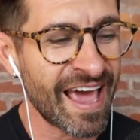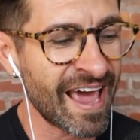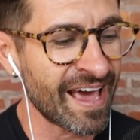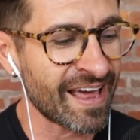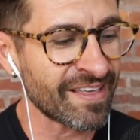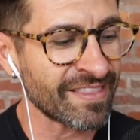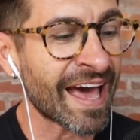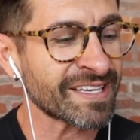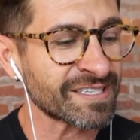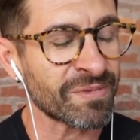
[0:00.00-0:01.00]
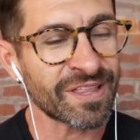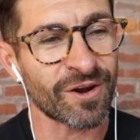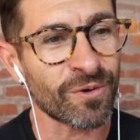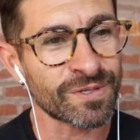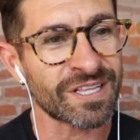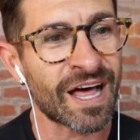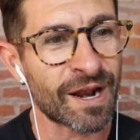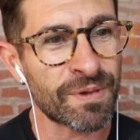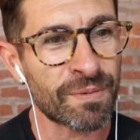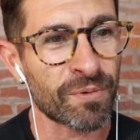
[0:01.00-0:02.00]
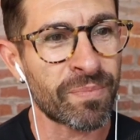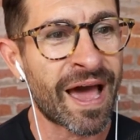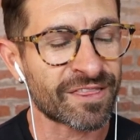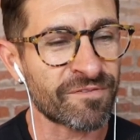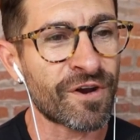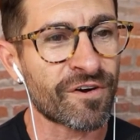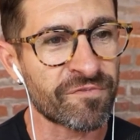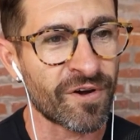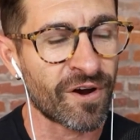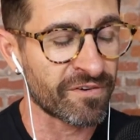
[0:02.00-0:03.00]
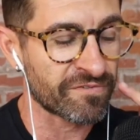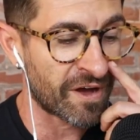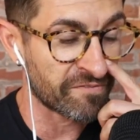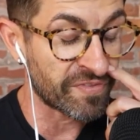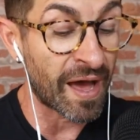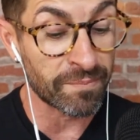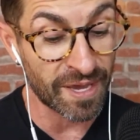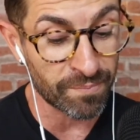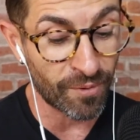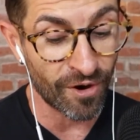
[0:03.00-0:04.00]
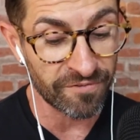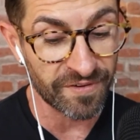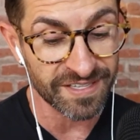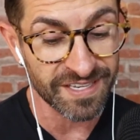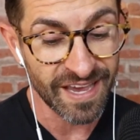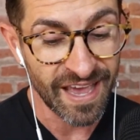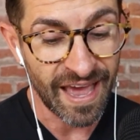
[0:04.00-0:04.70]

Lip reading: And that is something that holds a lot of people back, the fear of not being perfect.